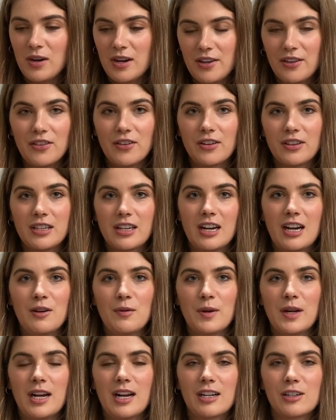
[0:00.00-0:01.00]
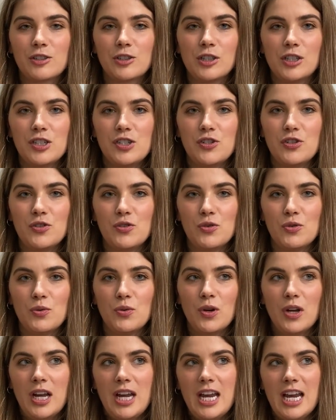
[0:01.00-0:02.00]
I thought that I would actually
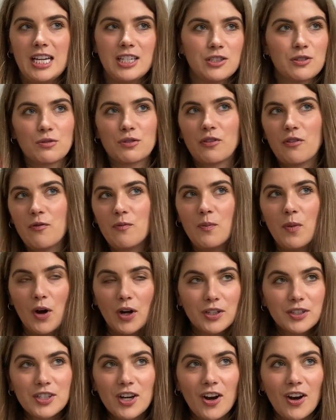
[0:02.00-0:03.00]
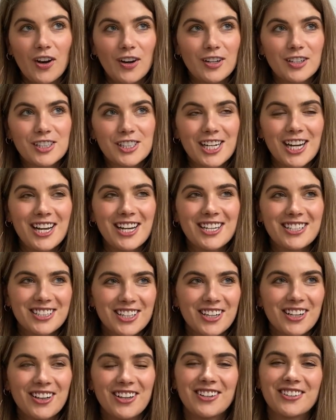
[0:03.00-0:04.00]
do a sort of montage to
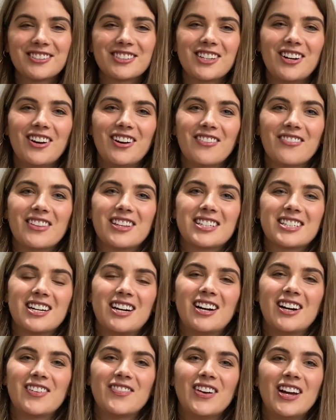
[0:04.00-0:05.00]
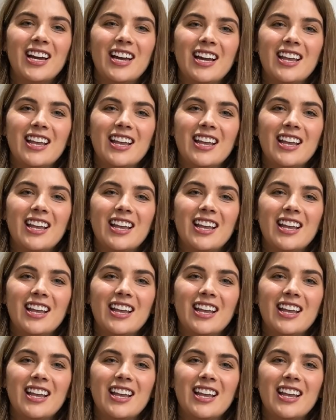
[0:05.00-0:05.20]
close off the time